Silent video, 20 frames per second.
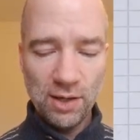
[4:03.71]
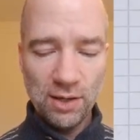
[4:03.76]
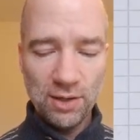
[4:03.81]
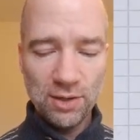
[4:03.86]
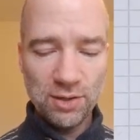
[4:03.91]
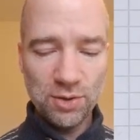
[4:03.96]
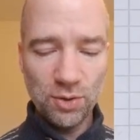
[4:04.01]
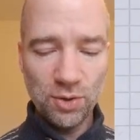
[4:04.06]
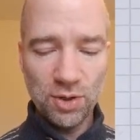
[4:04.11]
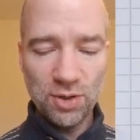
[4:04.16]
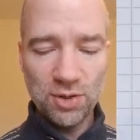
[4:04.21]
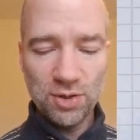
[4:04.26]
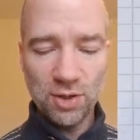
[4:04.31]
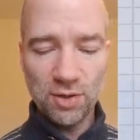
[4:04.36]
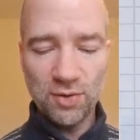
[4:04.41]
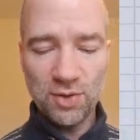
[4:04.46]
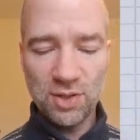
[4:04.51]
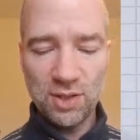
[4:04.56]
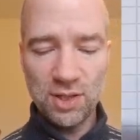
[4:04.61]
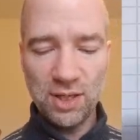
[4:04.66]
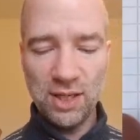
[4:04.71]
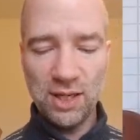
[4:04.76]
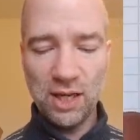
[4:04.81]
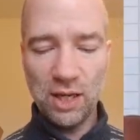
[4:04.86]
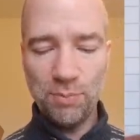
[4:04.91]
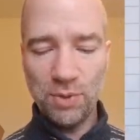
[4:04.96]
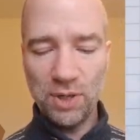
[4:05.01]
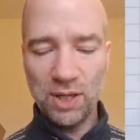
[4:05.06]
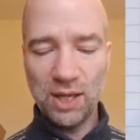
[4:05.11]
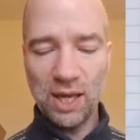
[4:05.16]
So you can sort of see
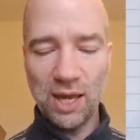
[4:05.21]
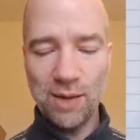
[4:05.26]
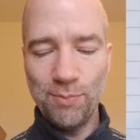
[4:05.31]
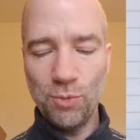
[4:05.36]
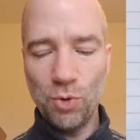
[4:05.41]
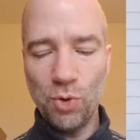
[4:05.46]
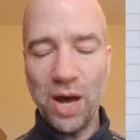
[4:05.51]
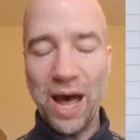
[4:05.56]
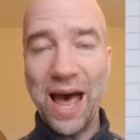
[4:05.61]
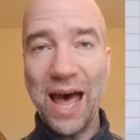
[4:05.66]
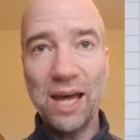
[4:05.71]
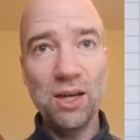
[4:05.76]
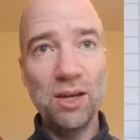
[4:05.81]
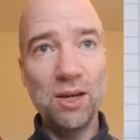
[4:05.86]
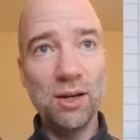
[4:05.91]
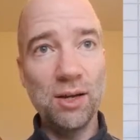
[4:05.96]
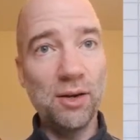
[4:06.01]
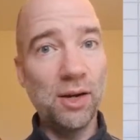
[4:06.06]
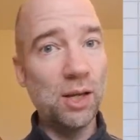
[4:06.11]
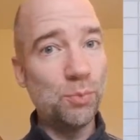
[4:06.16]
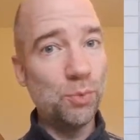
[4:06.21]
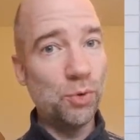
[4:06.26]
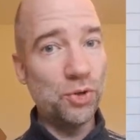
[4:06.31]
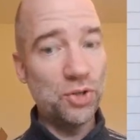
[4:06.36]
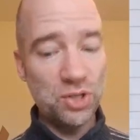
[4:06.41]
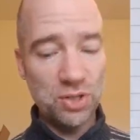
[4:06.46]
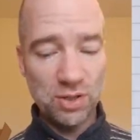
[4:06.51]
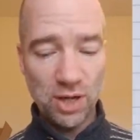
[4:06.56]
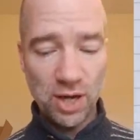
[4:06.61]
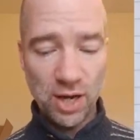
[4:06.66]
it became more angular and more
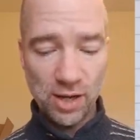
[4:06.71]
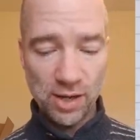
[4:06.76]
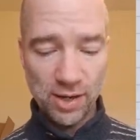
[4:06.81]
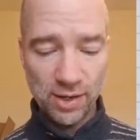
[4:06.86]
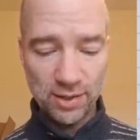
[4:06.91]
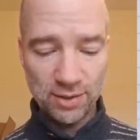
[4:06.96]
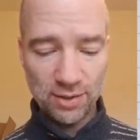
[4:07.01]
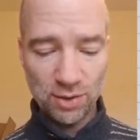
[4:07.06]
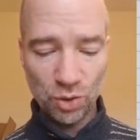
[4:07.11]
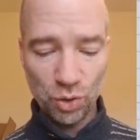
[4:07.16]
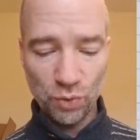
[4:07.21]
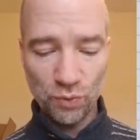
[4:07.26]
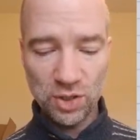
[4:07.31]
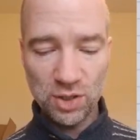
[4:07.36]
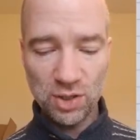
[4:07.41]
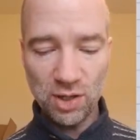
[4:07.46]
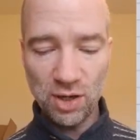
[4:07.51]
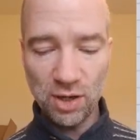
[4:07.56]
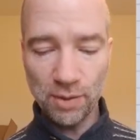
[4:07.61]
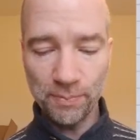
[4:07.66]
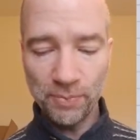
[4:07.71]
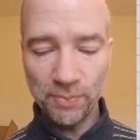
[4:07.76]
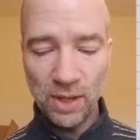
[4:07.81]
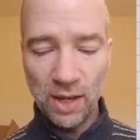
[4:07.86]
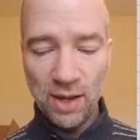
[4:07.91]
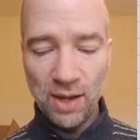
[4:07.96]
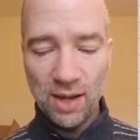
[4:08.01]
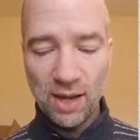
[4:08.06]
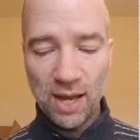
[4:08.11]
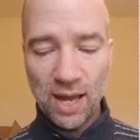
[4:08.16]
stylized over time.
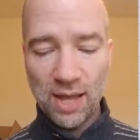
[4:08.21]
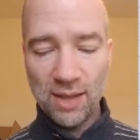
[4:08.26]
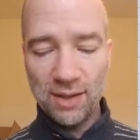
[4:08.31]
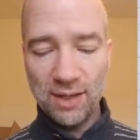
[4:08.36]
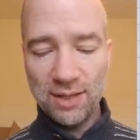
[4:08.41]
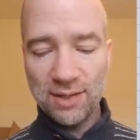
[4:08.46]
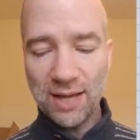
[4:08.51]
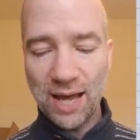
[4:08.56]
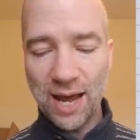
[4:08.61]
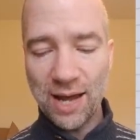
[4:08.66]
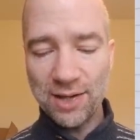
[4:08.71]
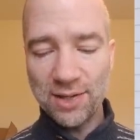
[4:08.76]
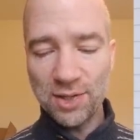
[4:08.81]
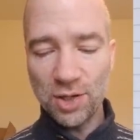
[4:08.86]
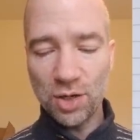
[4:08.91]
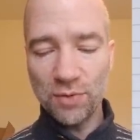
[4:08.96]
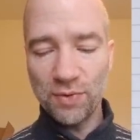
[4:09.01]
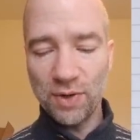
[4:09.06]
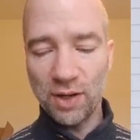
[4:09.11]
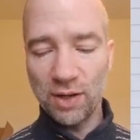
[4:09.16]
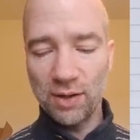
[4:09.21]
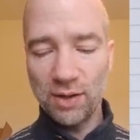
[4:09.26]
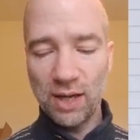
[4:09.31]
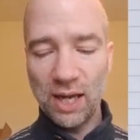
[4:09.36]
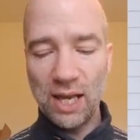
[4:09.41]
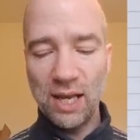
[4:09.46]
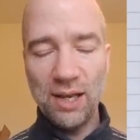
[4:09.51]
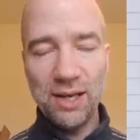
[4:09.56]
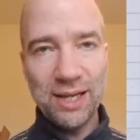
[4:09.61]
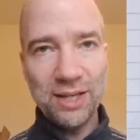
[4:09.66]
And these had sort of a
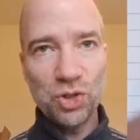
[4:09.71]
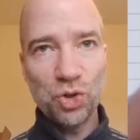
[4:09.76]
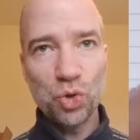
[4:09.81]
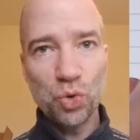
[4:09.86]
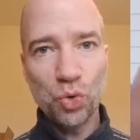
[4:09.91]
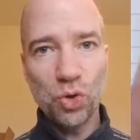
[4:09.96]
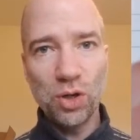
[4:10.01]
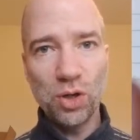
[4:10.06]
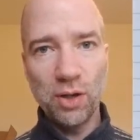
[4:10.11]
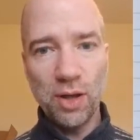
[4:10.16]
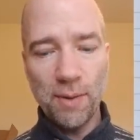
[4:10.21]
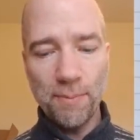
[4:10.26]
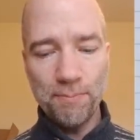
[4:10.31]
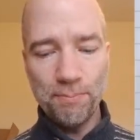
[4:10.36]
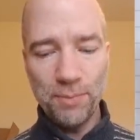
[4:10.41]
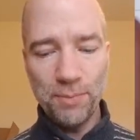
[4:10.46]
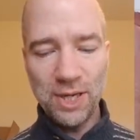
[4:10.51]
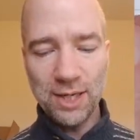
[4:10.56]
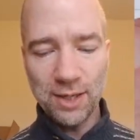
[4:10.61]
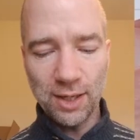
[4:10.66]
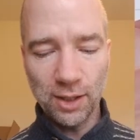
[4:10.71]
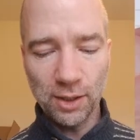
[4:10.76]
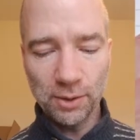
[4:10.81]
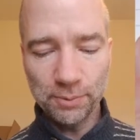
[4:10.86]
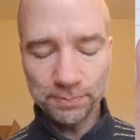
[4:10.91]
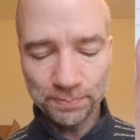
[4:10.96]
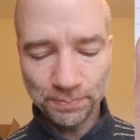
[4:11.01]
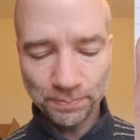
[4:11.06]
literal meaning.